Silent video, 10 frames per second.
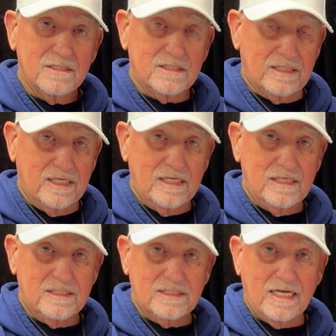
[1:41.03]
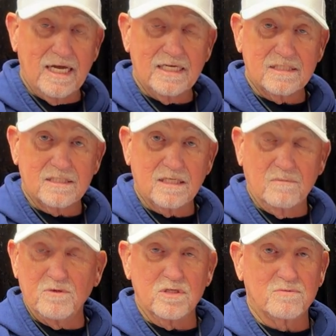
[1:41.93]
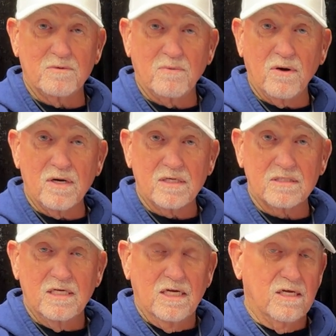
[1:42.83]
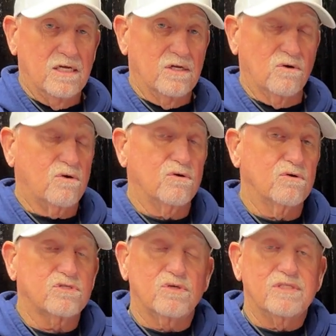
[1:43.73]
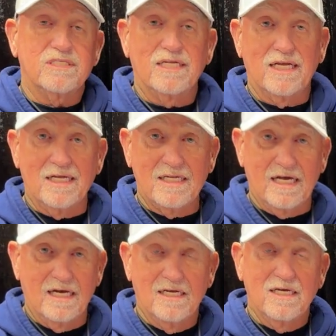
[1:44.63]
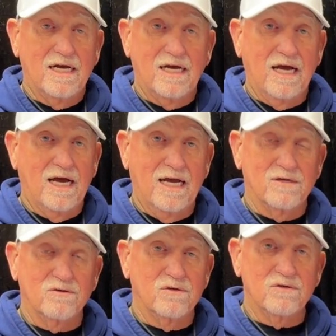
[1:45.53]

cities, states, amusement parks. No conozco Disneylandia. I don't know